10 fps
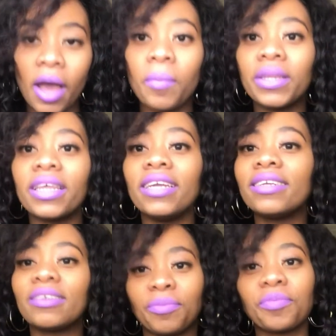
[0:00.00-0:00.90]
but
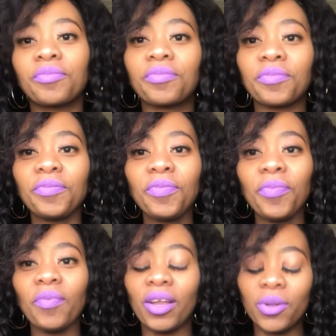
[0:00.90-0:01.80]
then
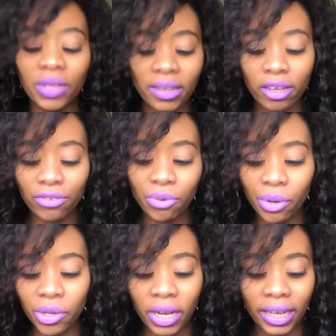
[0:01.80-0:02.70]
you look at that
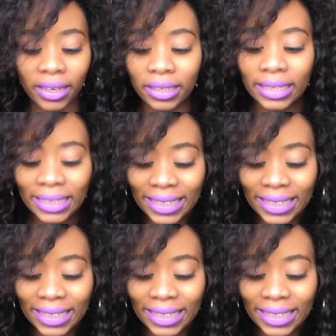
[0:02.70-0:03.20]
food and you're like,